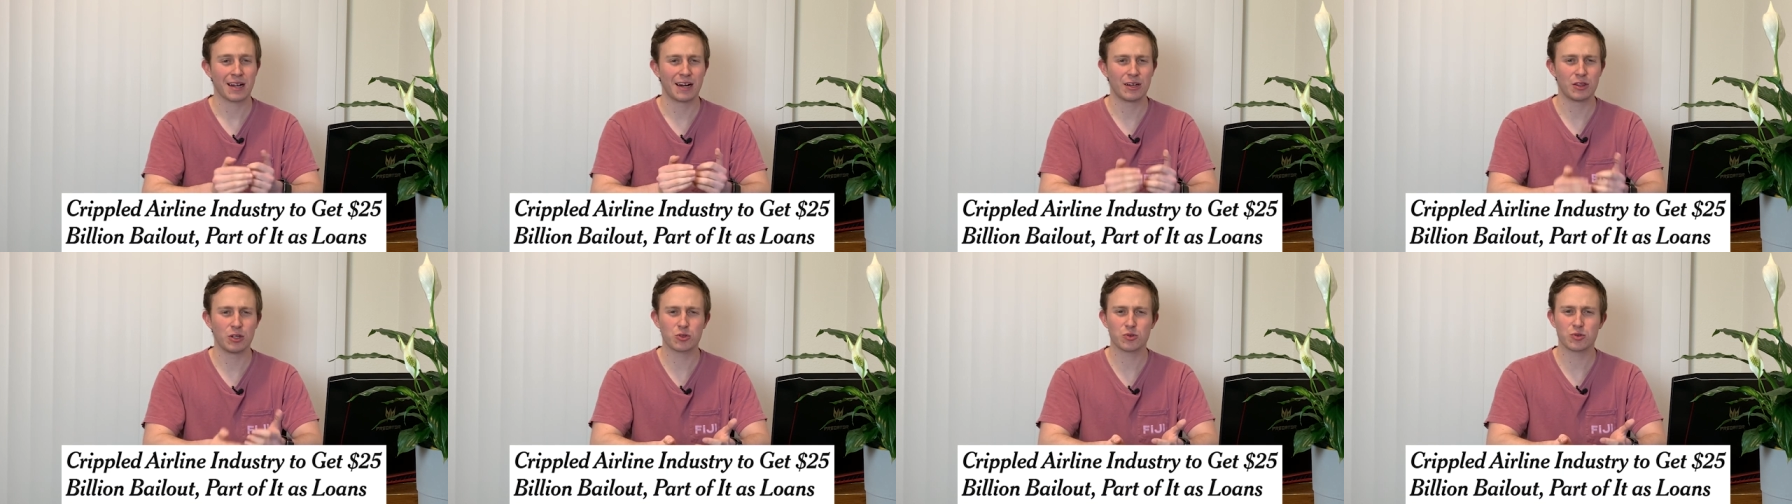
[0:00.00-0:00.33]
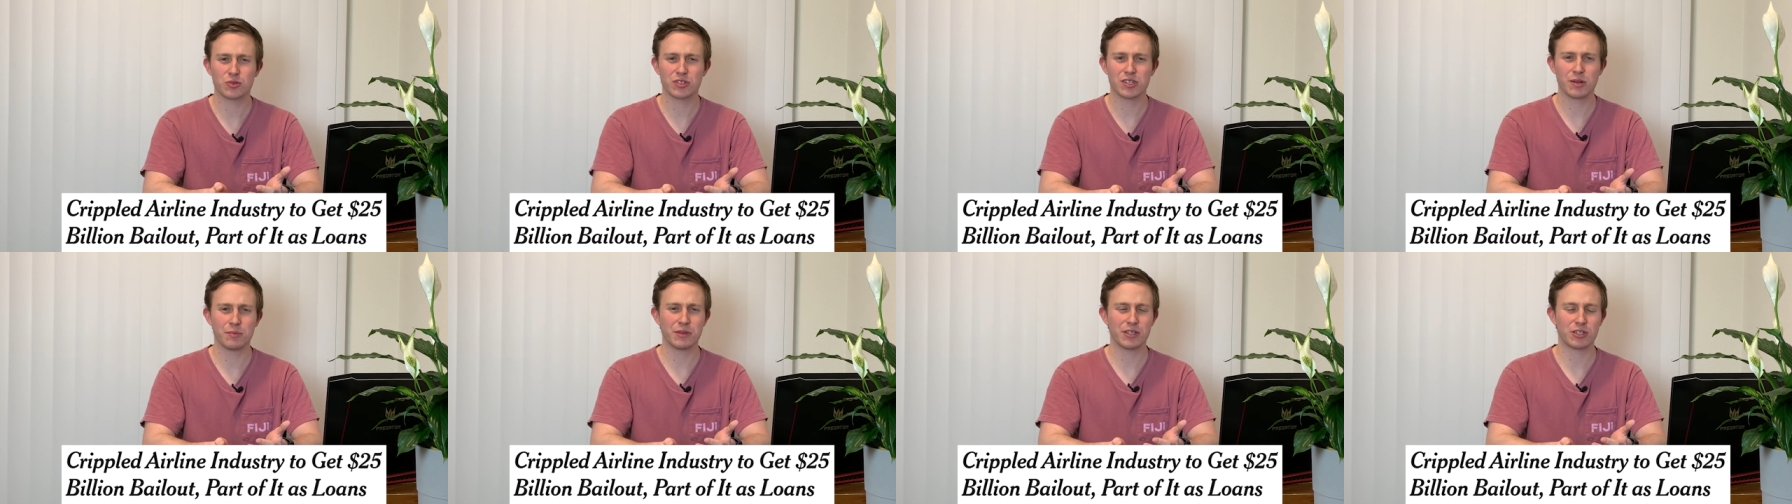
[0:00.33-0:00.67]
And those
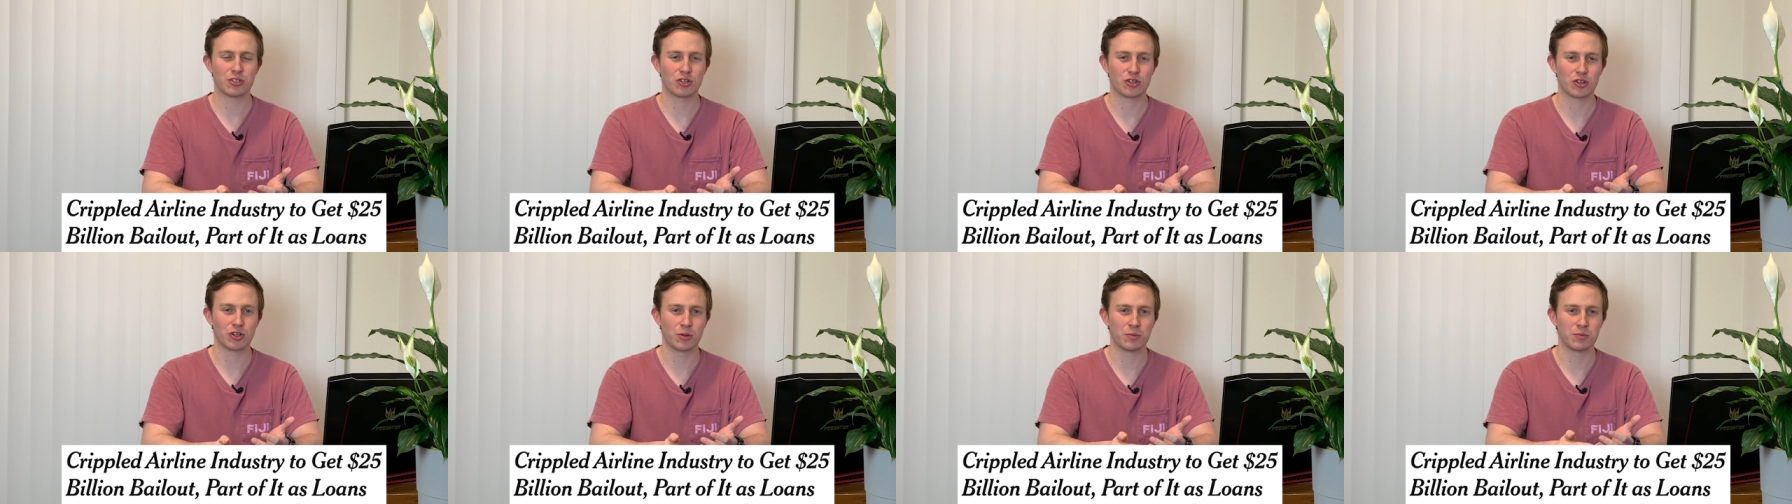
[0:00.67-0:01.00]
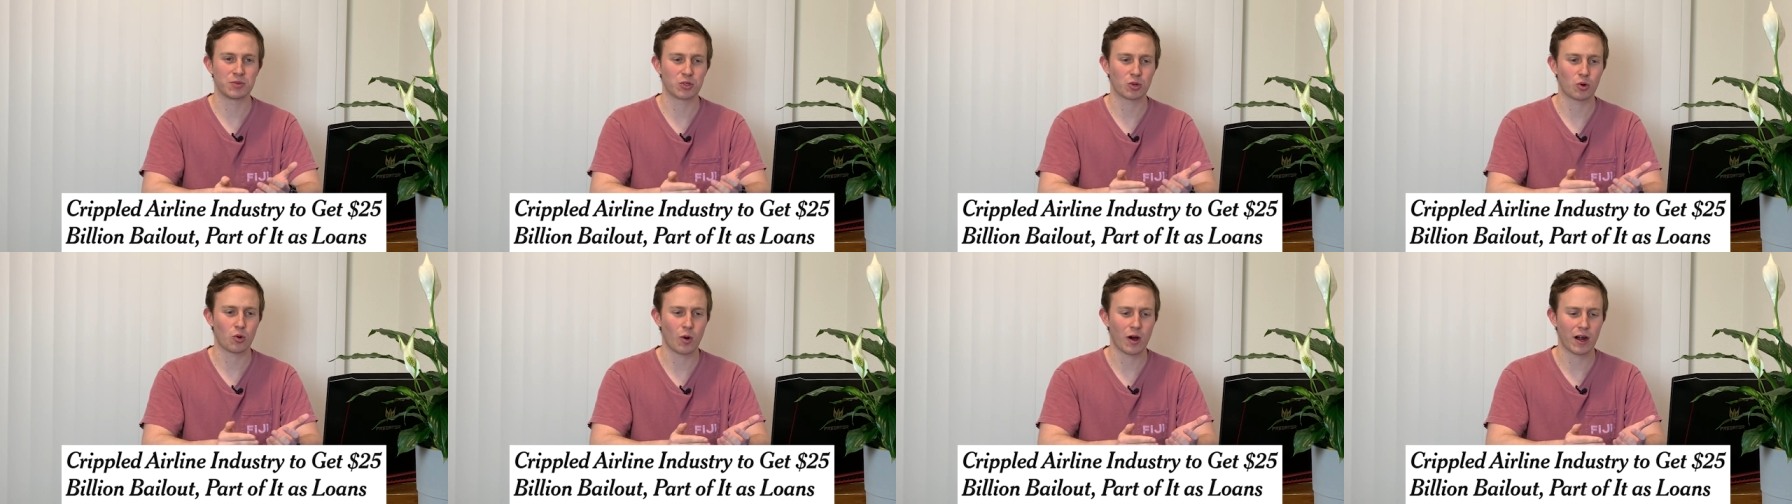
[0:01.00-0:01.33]
are some of the
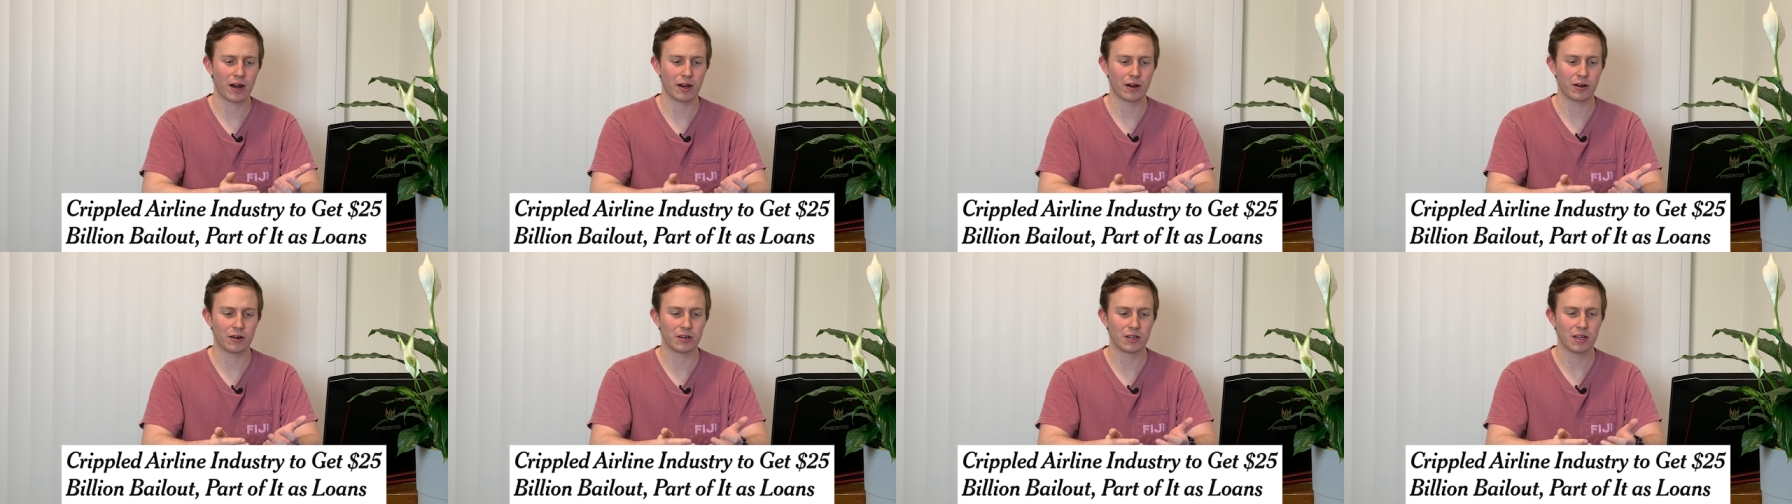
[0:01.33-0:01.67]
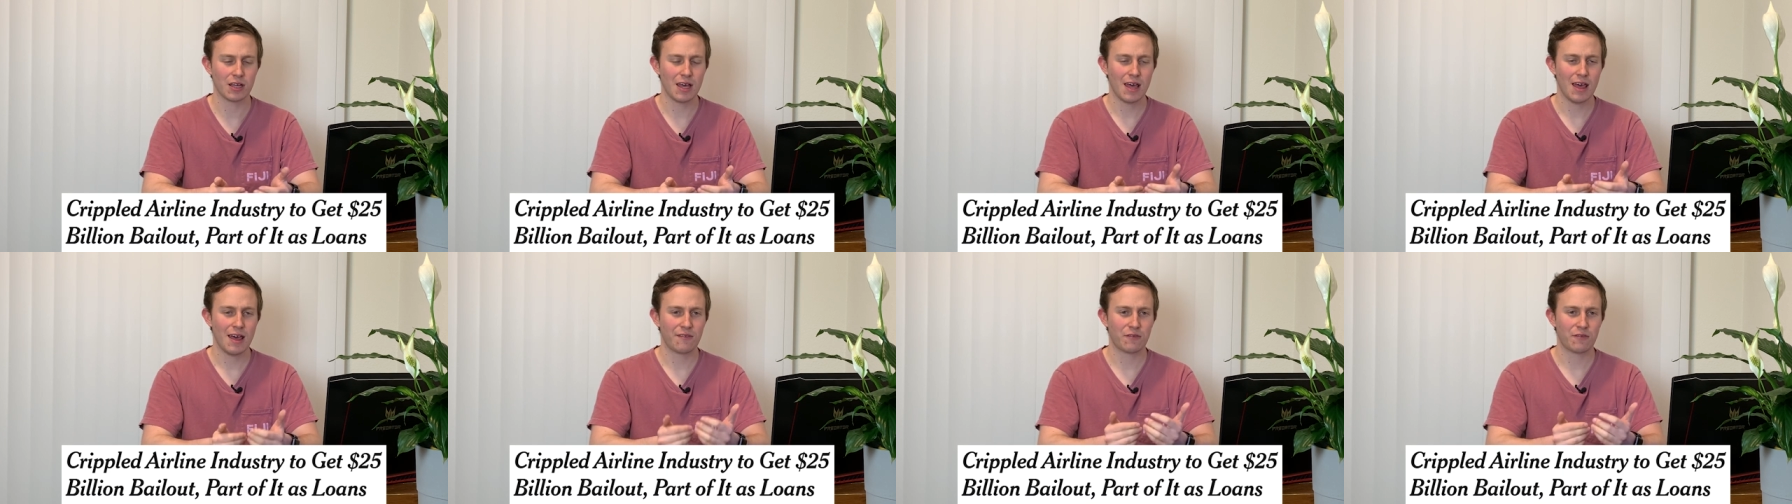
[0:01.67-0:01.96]
terms required